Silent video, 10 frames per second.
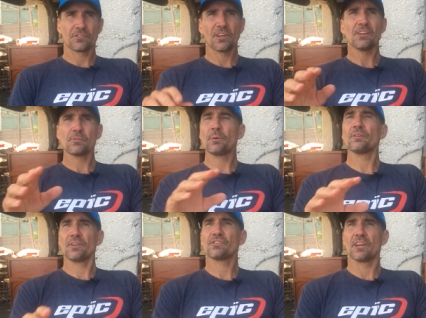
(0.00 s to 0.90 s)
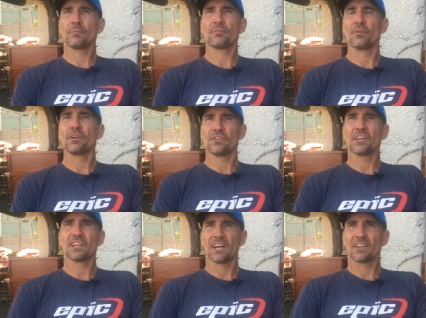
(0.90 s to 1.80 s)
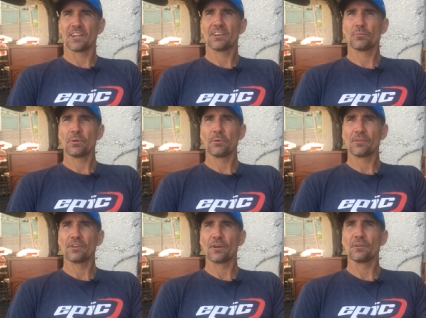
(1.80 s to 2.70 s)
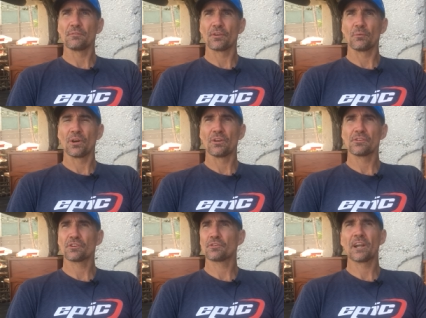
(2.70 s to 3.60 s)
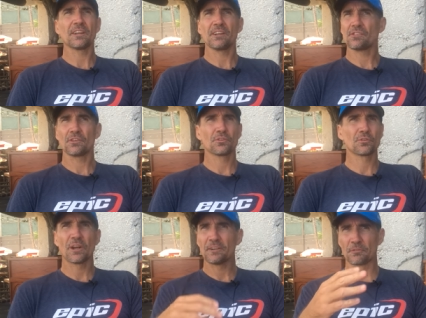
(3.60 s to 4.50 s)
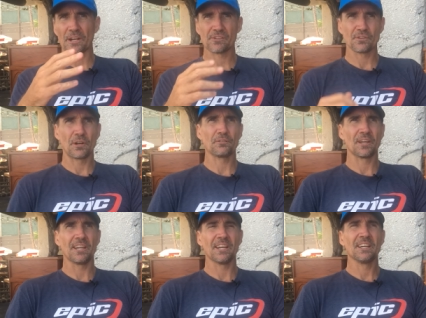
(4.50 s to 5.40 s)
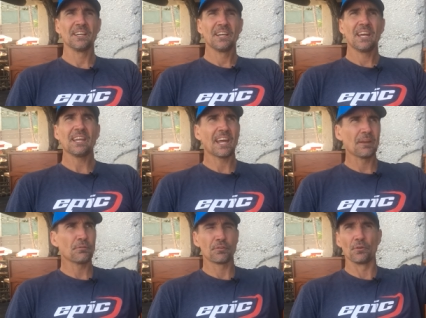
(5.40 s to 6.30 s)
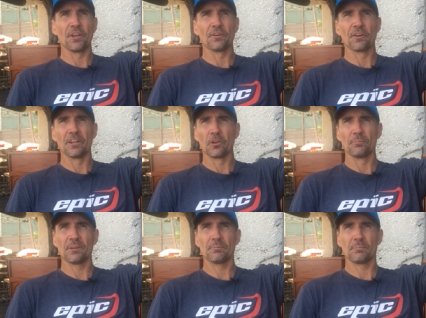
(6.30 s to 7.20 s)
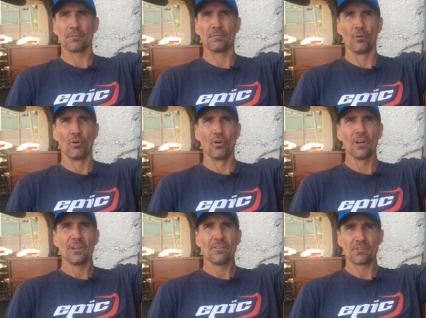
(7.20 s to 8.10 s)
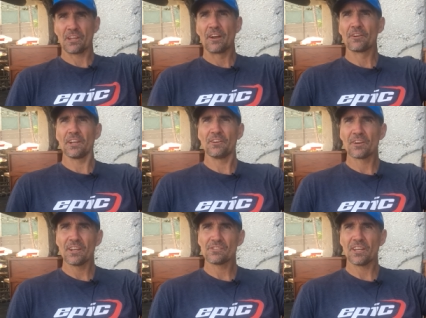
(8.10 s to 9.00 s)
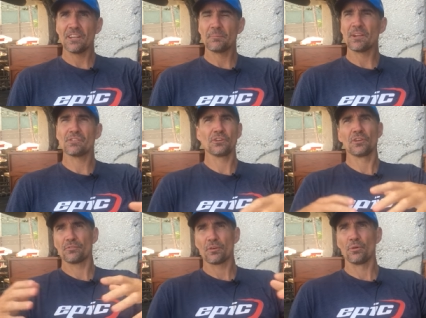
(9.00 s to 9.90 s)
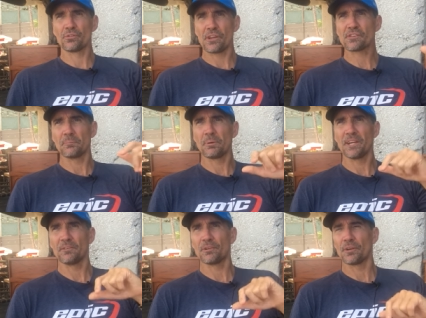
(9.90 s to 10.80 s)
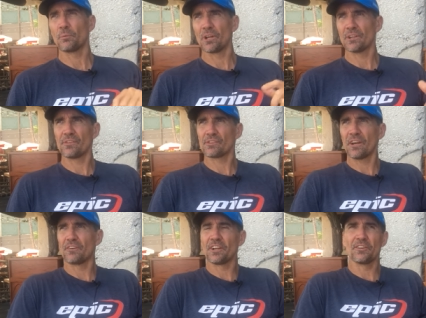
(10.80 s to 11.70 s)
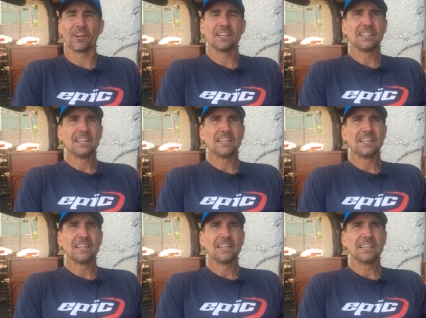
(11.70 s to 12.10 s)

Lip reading: So here's a perfect example for you, Dean Gardner. We both know him very well. He's a great racer over here. He came through an era a little bit before this current era is here, but he still, of course, has competed very well in this current era.